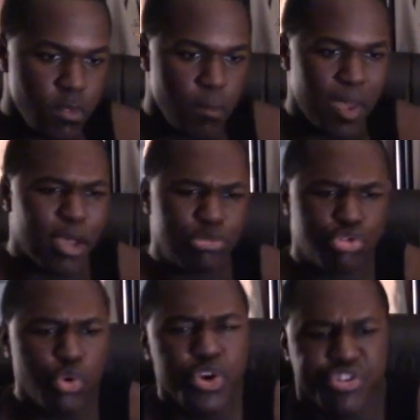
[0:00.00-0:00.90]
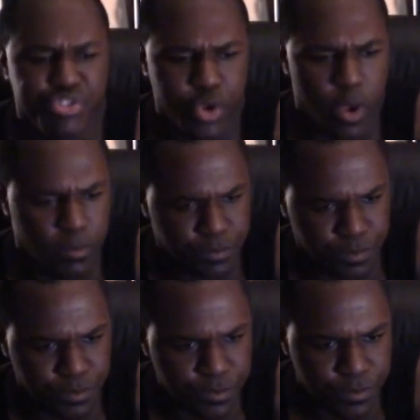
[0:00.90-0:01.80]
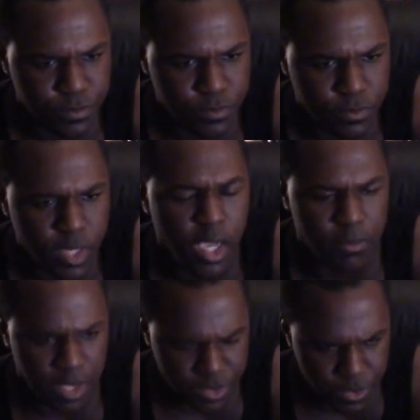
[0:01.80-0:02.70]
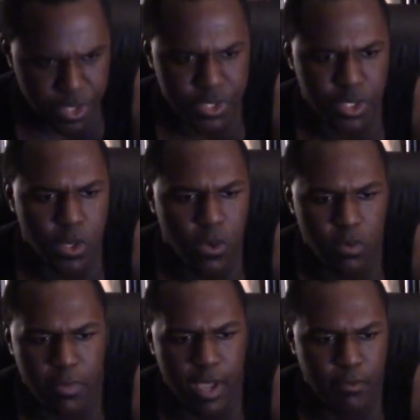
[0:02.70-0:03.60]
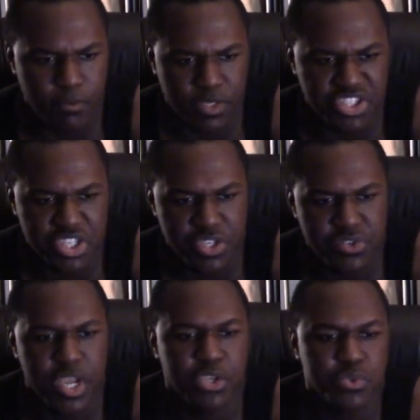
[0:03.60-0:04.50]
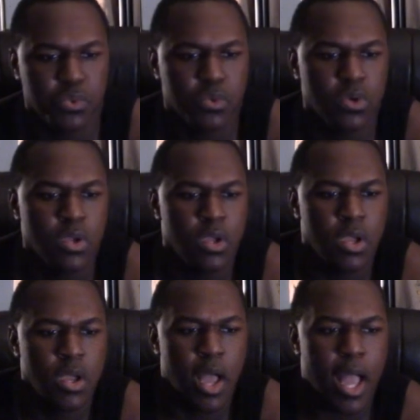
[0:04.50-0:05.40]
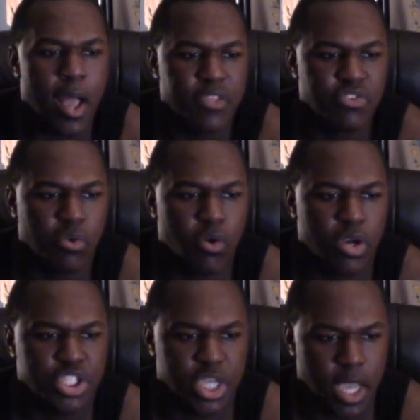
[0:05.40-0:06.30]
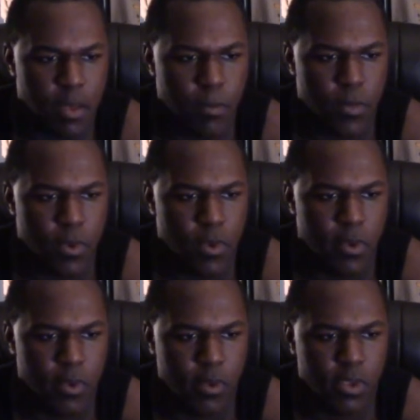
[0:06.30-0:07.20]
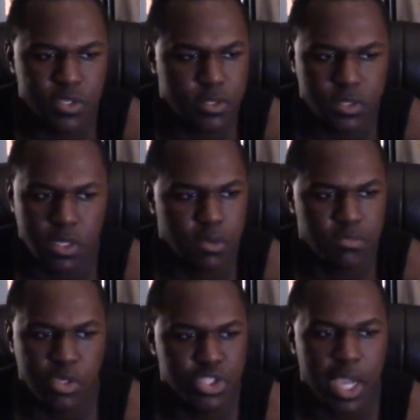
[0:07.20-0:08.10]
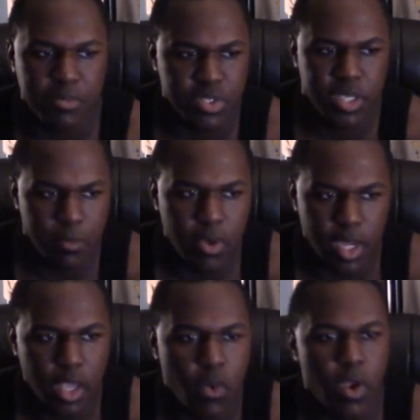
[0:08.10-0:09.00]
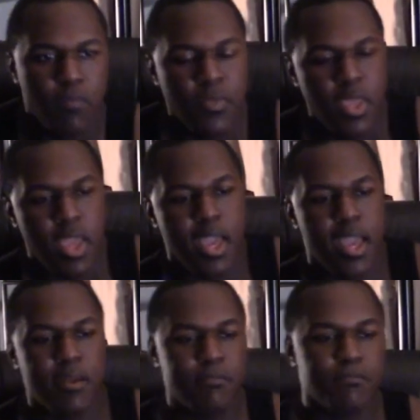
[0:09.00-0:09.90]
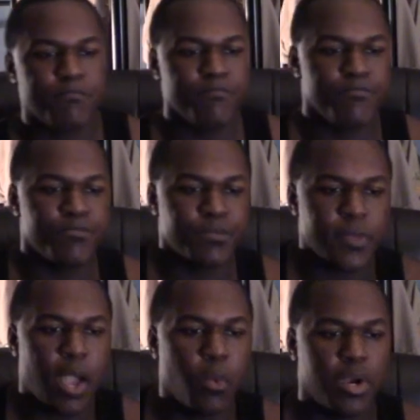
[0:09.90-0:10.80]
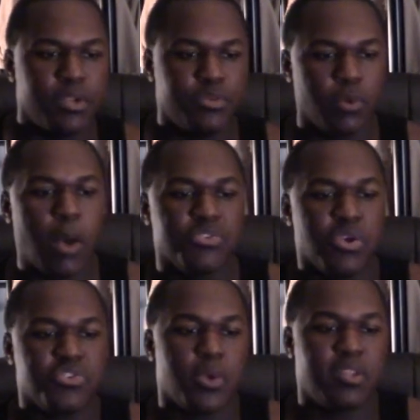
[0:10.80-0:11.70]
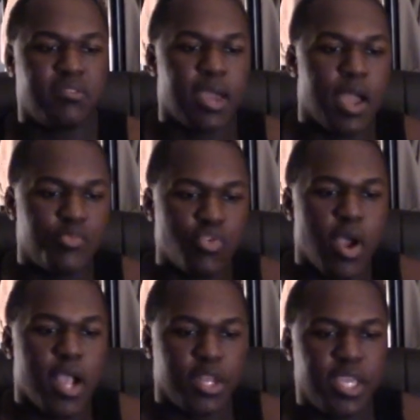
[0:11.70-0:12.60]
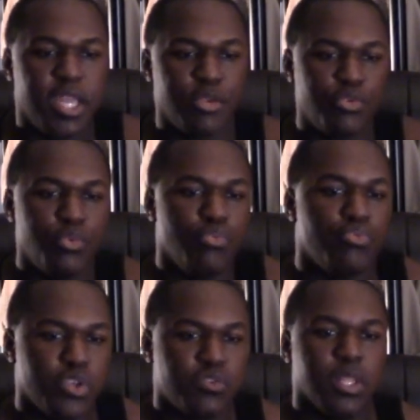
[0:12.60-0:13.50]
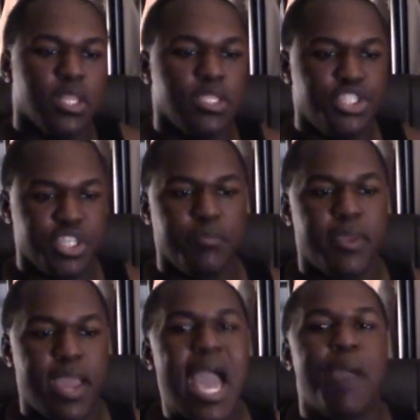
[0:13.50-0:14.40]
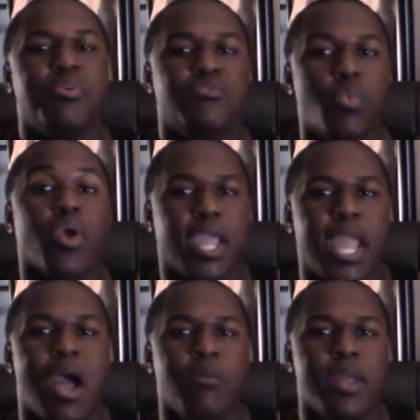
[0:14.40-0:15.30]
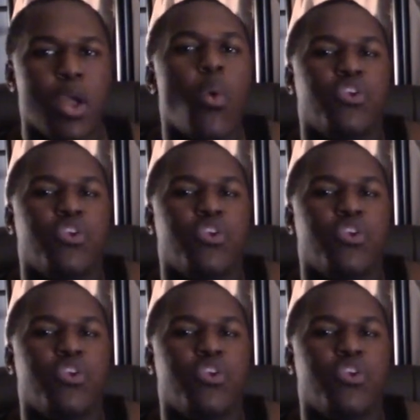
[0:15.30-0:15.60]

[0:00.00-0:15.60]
about two years ago, I'm a senior in high school. I took on a job, a job to get money going. And I was also at the time trying to get into just a legitimate habit of working out and going